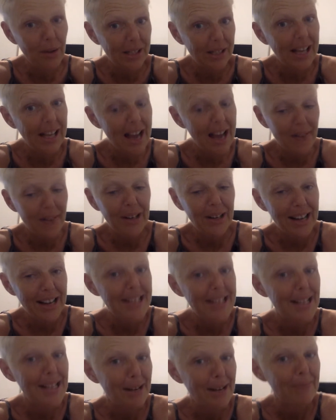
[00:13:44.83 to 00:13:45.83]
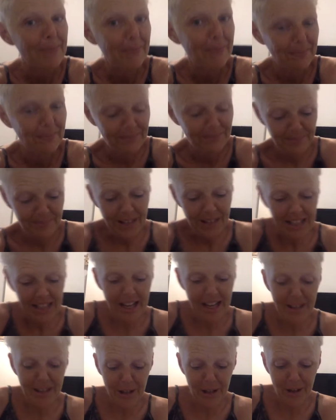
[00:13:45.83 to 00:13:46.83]
because I have an idea. And
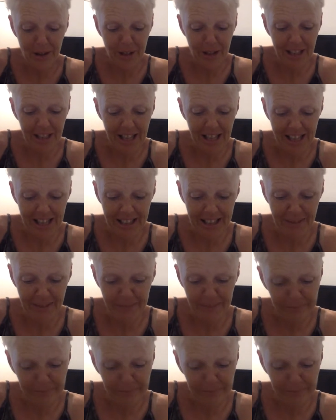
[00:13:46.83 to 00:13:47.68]
I think you're going to like it.